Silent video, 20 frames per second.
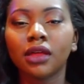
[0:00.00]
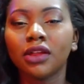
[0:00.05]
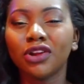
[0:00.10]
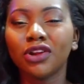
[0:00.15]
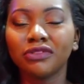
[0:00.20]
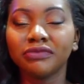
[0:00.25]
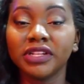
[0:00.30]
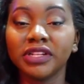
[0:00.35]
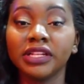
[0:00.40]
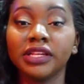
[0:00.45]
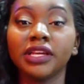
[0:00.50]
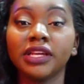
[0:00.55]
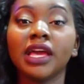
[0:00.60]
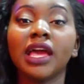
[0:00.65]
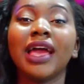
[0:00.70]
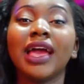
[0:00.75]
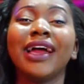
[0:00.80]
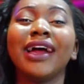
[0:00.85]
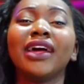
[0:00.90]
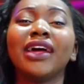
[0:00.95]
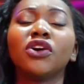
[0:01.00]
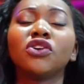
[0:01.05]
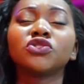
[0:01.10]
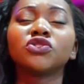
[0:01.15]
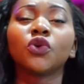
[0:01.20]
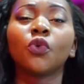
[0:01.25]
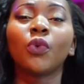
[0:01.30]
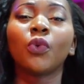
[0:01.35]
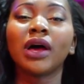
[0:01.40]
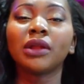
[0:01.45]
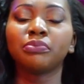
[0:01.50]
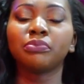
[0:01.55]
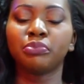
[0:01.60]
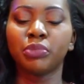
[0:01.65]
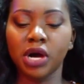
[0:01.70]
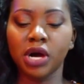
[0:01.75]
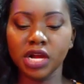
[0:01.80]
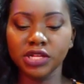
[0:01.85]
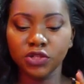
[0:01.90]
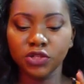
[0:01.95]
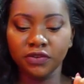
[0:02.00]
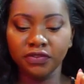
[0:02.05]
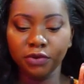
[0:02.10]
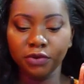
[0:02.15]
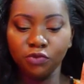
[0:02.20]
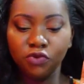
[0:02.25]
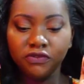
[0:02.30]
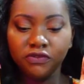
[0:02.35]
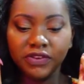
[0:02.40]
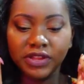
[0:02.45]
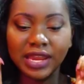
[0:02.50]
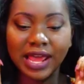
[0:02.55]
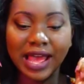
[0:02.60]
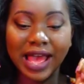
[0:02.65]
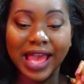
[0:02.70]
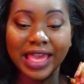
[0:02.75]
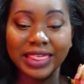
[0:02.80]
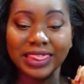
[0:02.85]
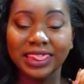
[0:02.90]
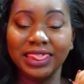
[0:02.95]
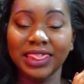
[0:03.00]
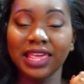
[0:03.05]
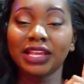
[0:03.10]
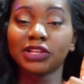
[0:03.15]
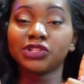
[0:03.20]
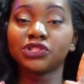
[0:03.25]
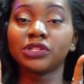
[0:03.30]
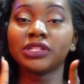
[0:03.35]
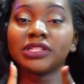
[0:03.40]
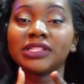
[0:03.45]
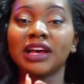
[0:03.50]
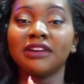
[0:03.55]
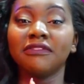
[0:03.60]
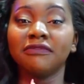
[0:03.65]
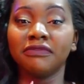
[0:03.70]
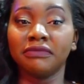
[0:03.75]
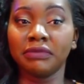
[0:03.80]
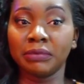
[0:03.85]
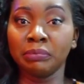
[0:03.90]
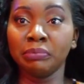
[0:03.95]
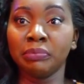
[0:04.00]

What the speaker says: Not really. And also one part of the movie that I think shouldn't have